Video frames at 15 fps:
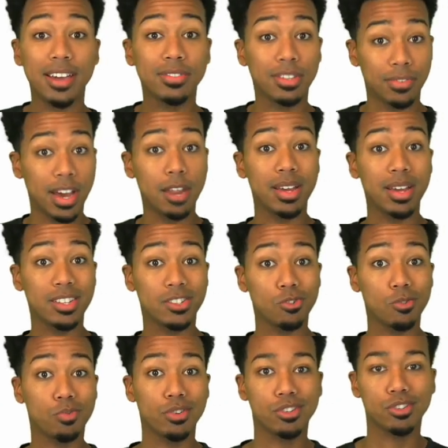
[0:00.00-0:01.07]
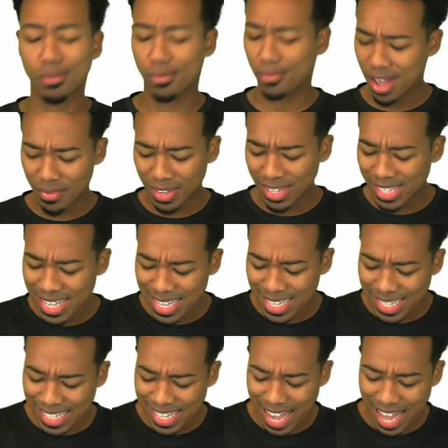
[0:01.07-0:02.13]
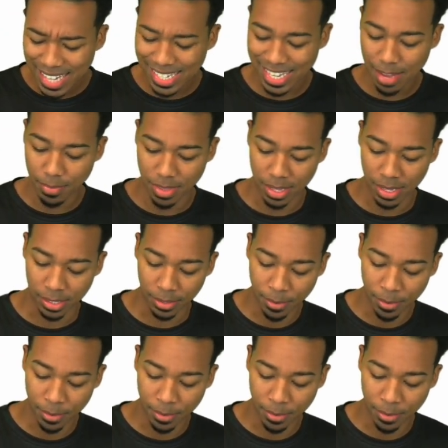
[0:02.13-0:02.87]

divided by 0.05 is the exact same thing